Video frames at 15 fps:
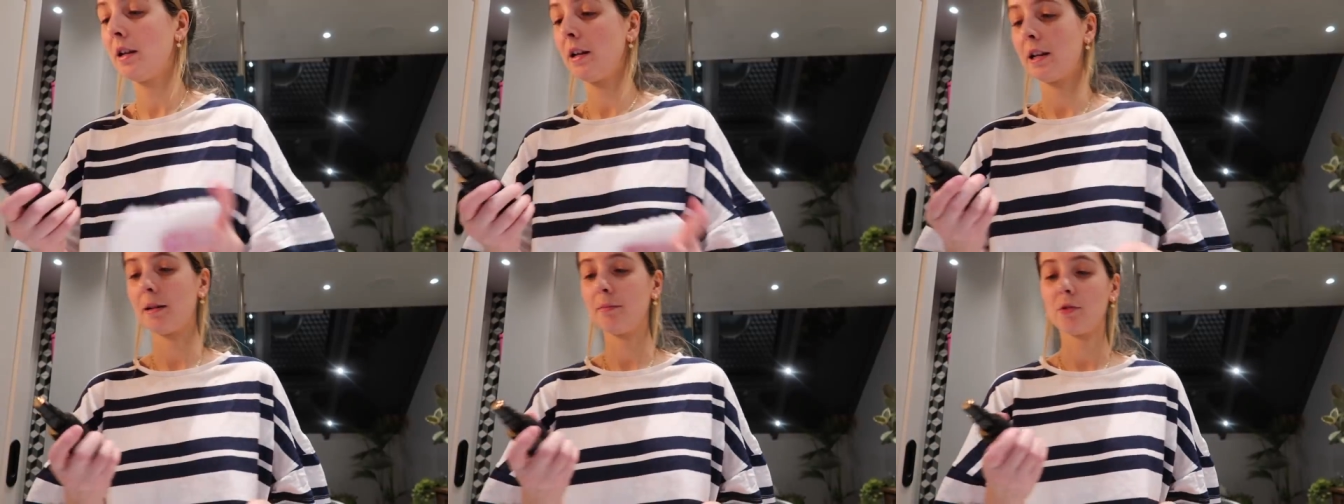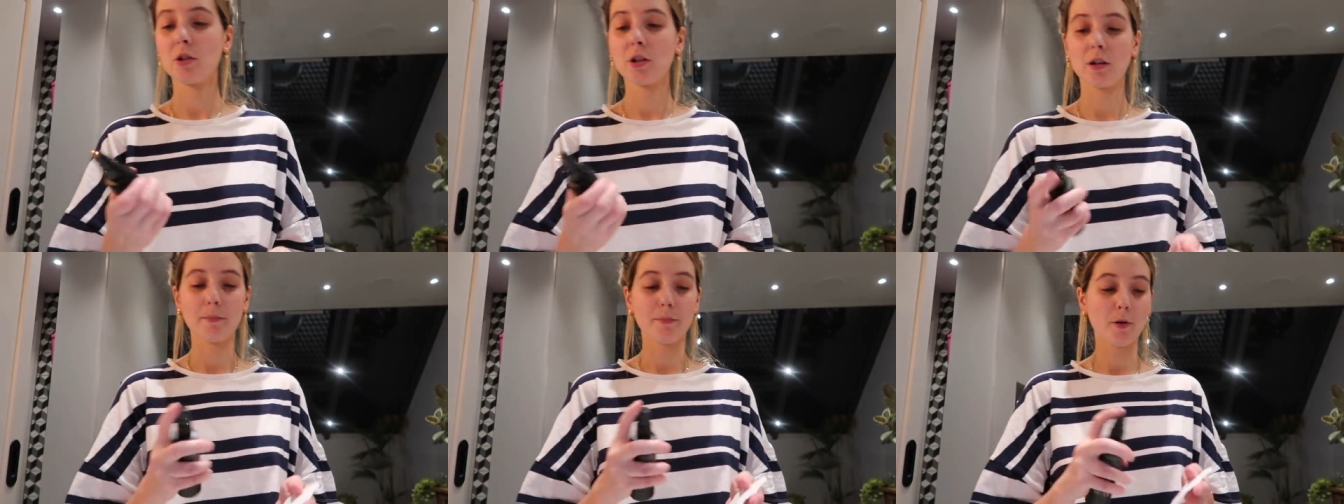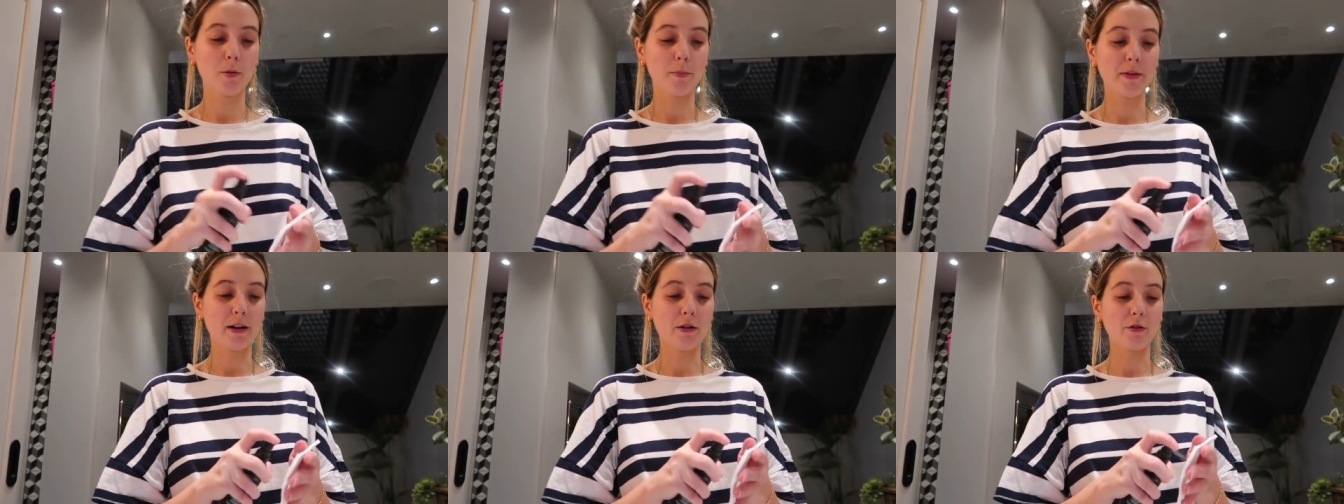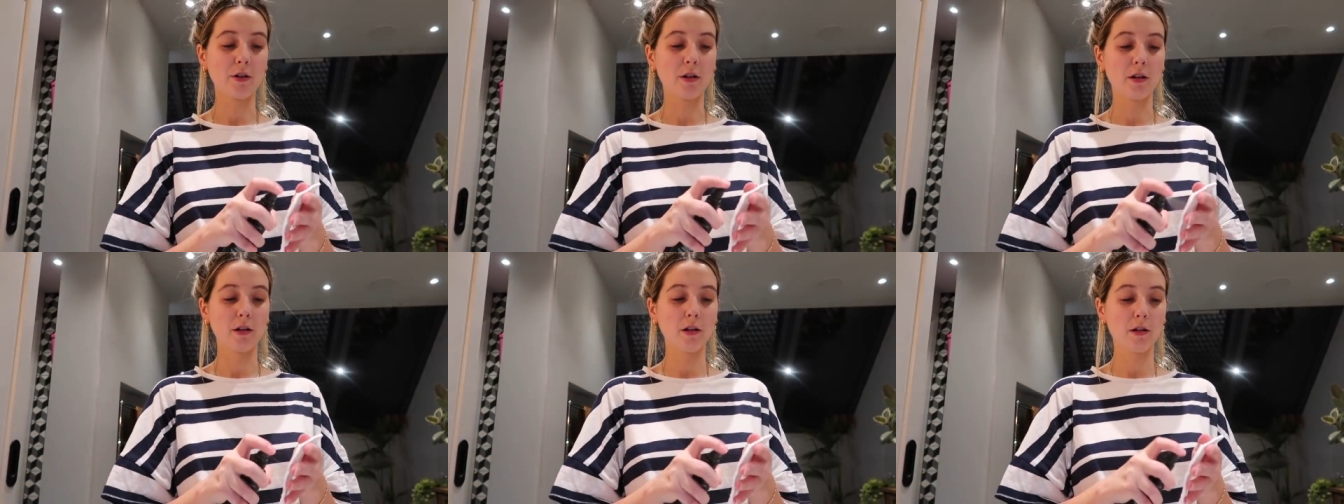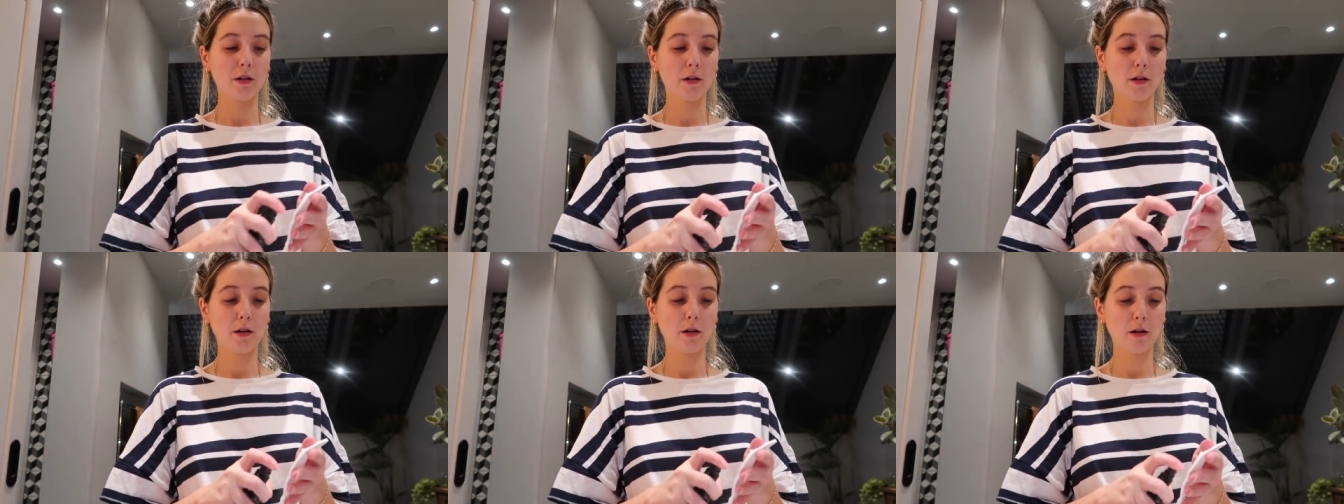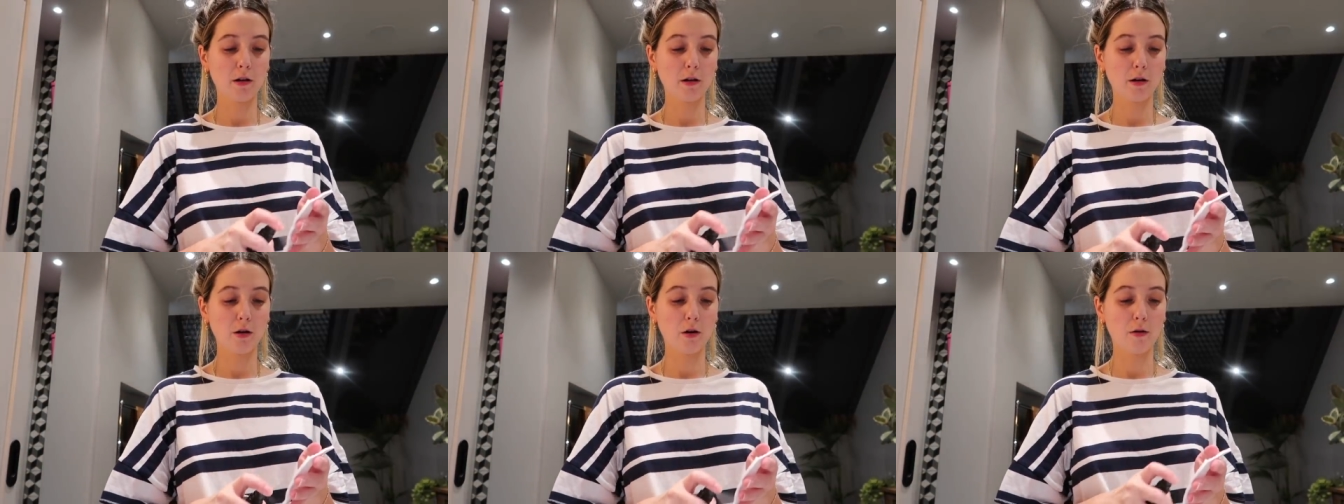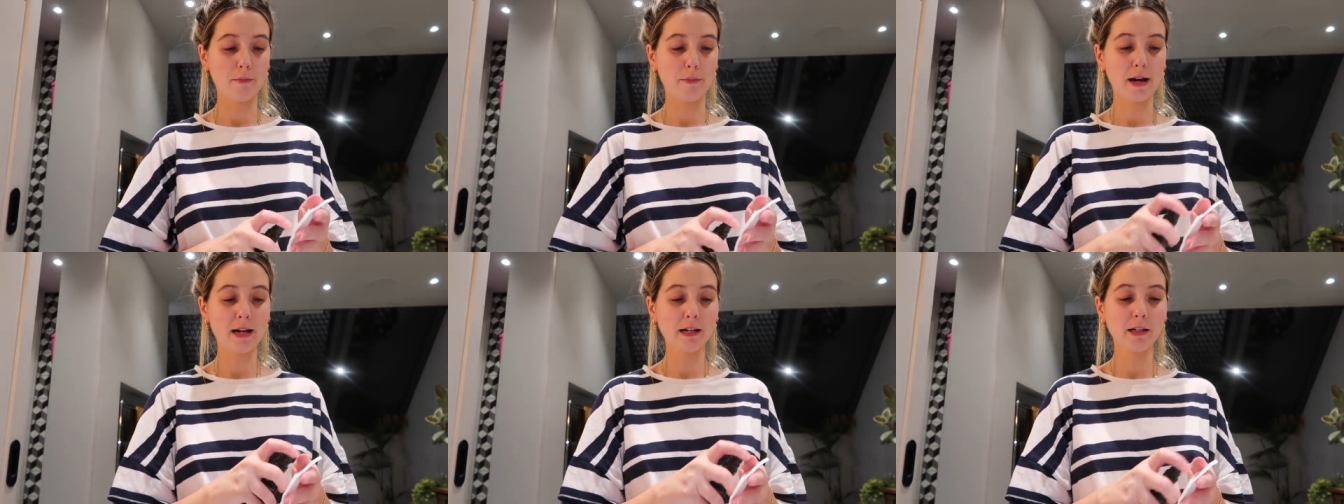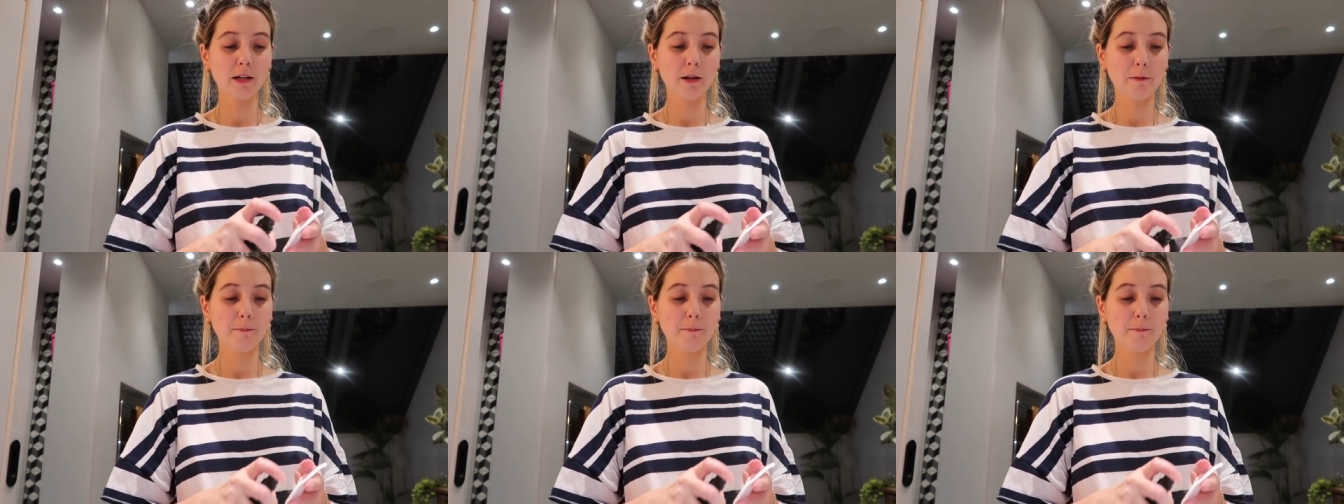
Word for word: And I'm just going to pop that on a cotton pad.